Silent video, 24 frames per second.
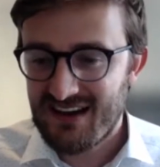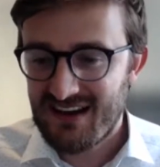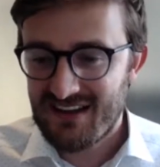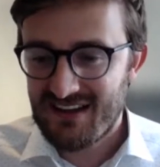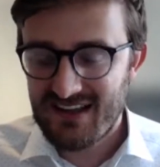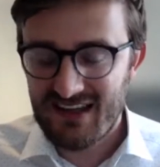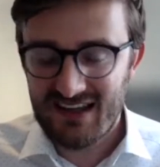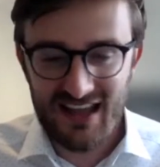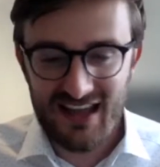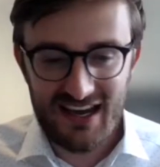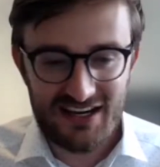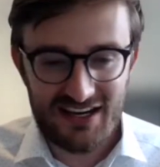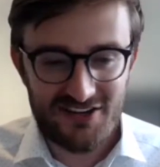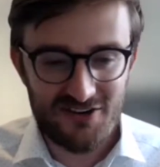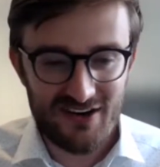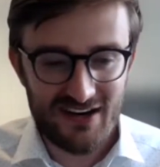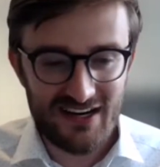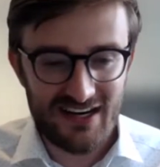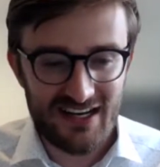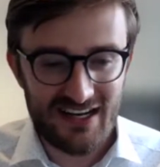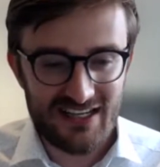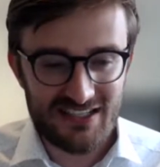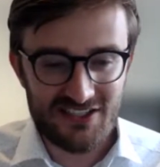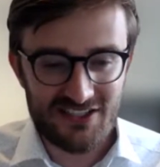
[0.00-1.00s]
The
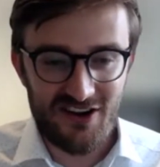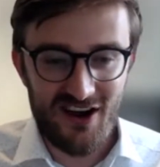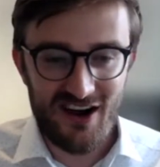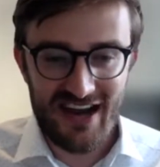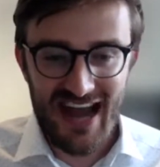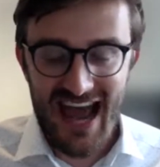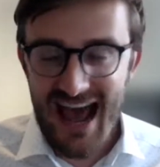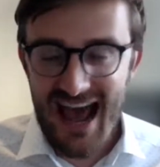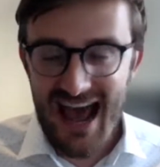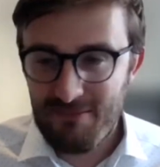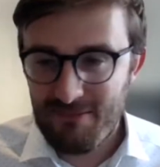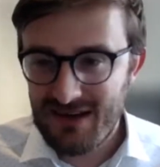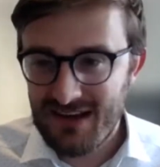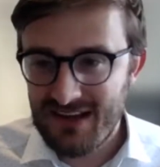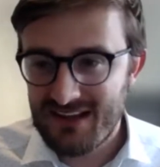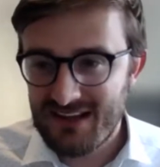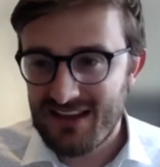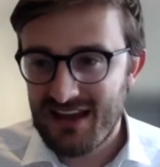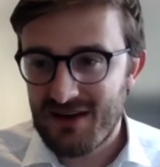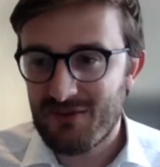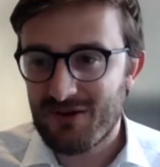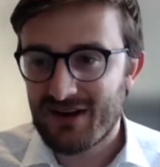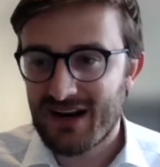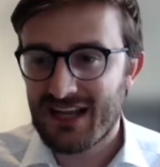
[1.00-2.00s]
electorate is not happy.
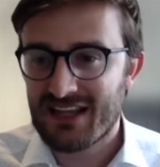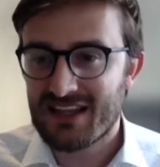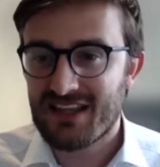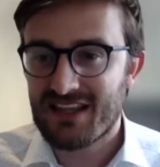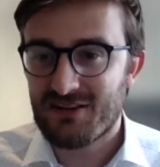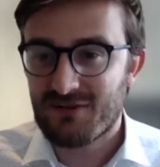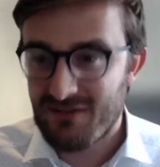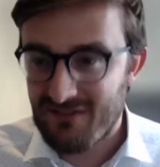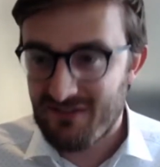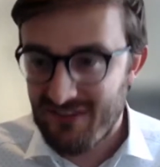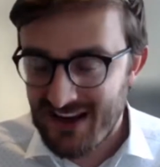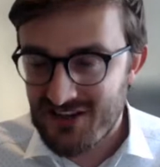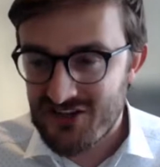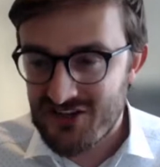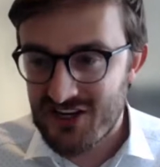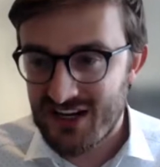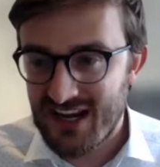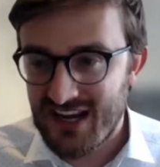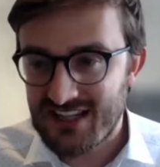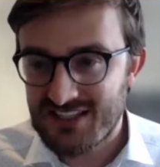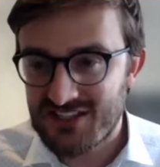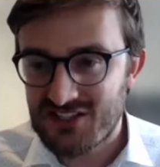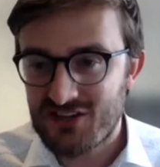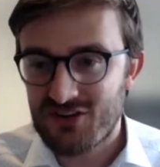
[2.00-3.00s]
They will get their revenge
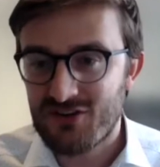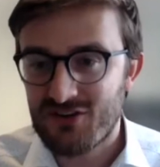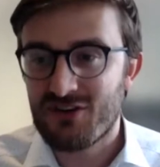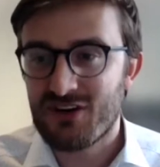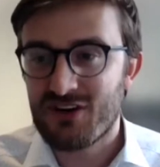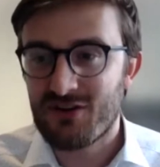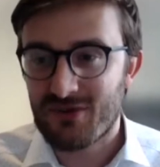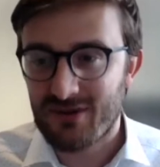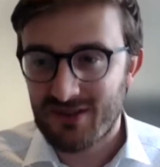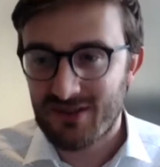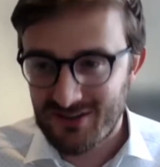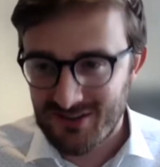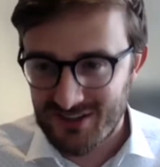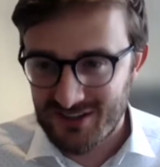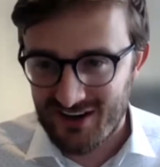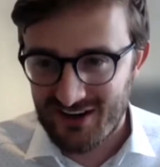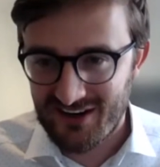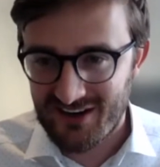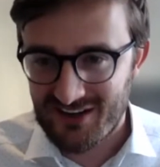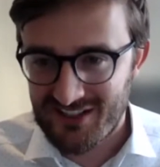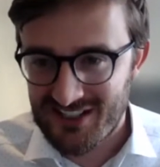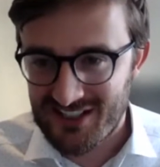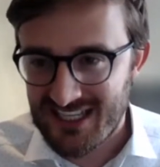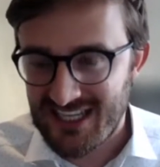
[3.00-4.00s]
against you. You will lose all
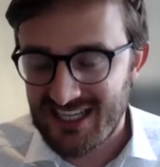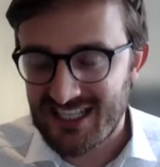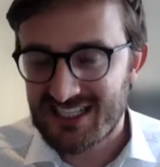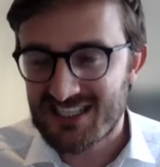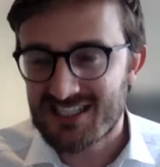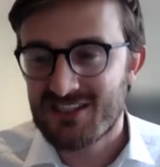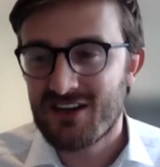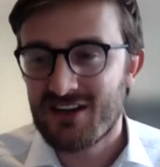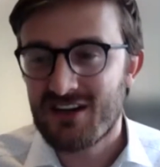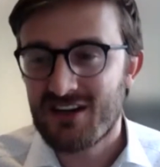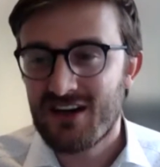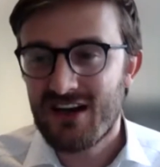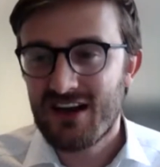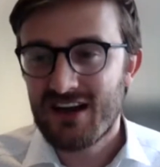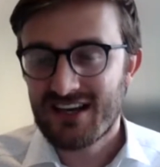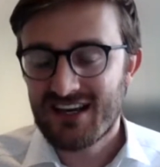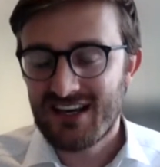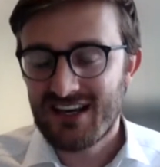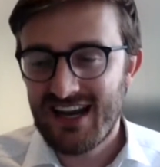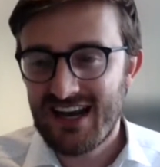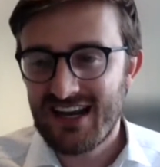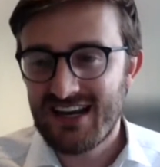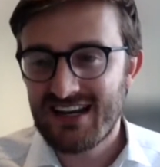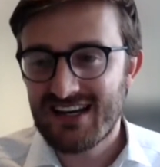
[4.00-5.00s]
your seats.
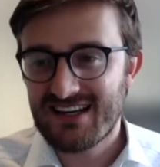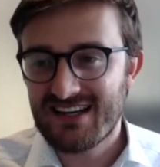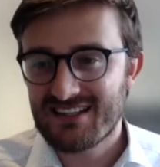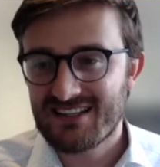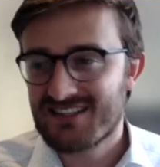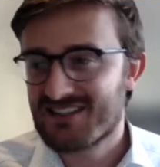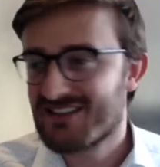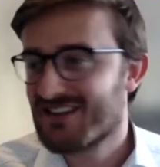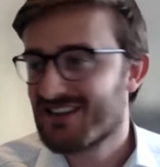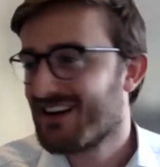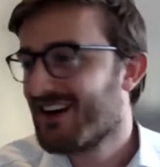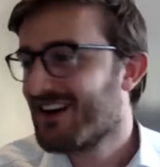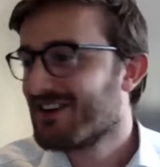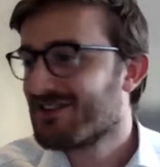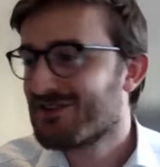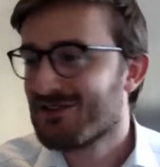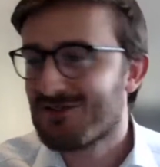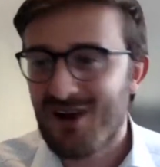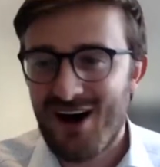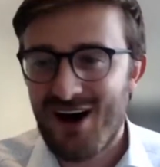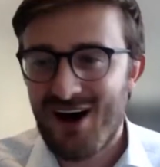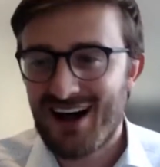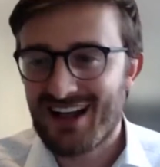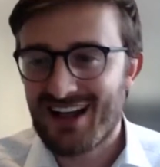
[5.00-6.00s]
Canadians do
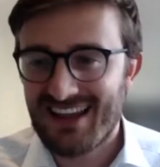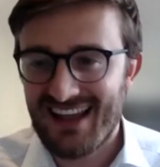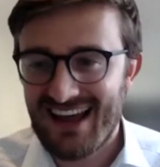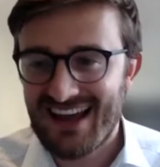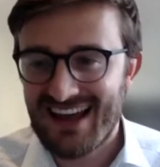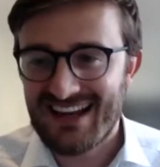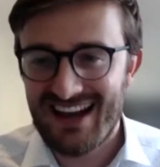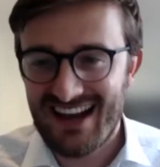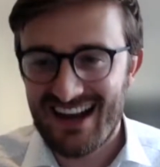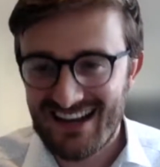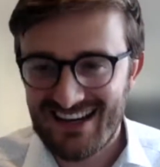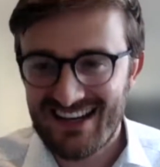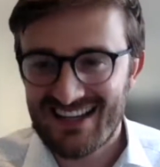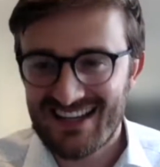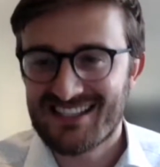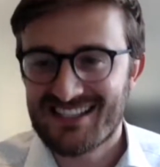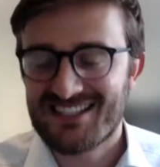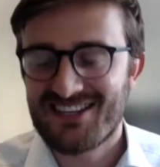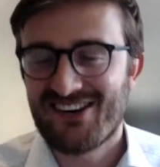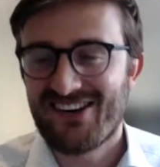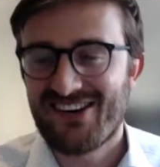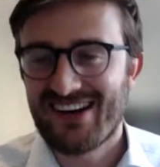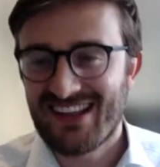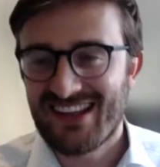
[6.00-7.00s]
not like
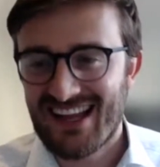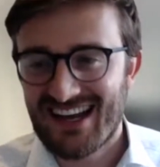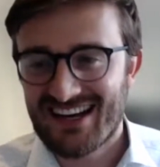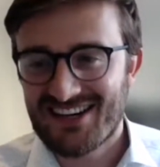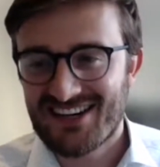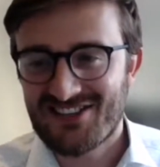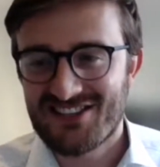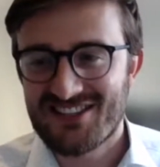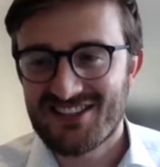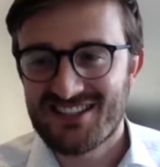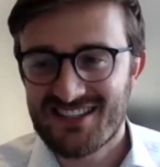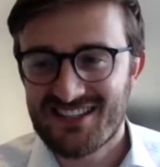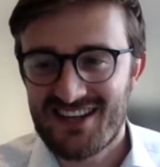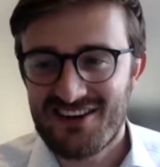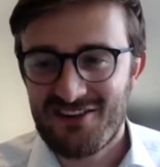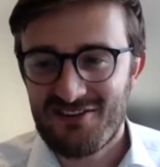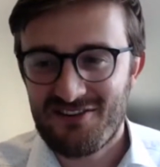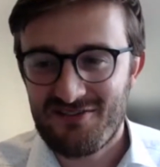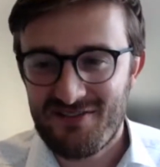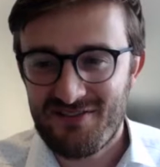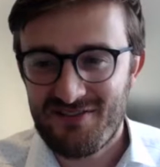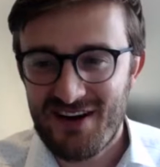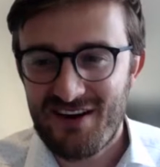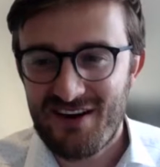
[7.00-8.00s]
unnecessary elections. They
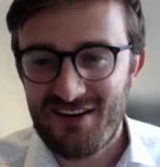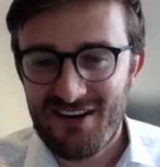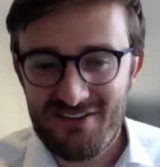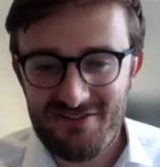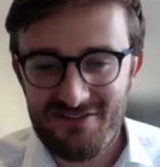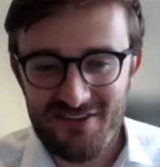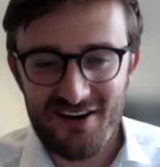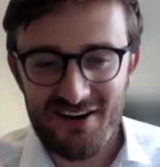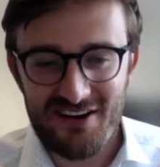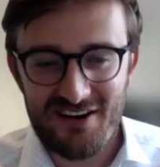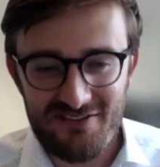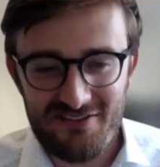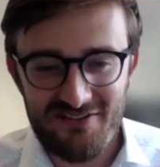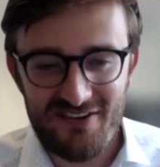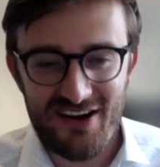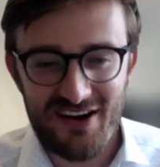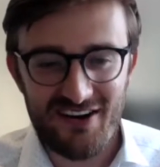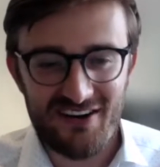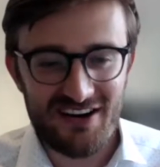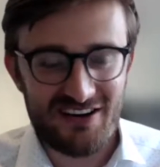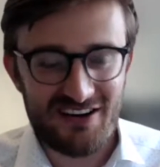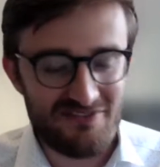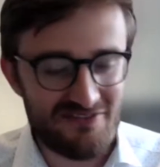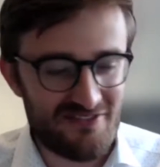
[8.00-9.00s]
are very, very,
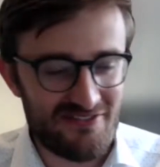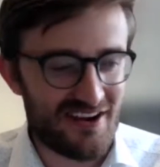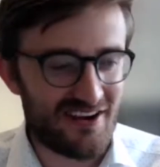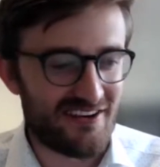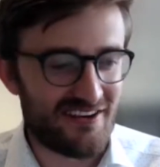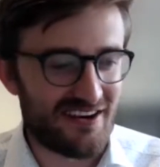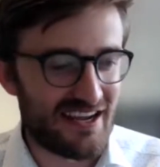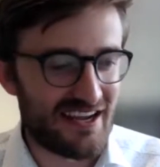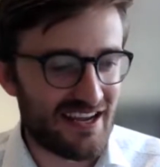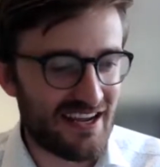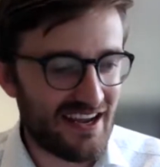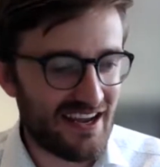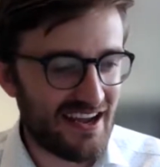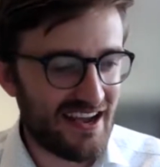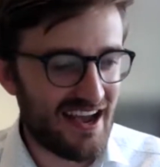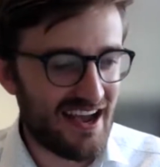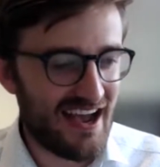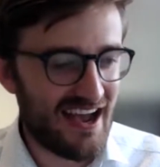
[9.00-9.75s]
very, very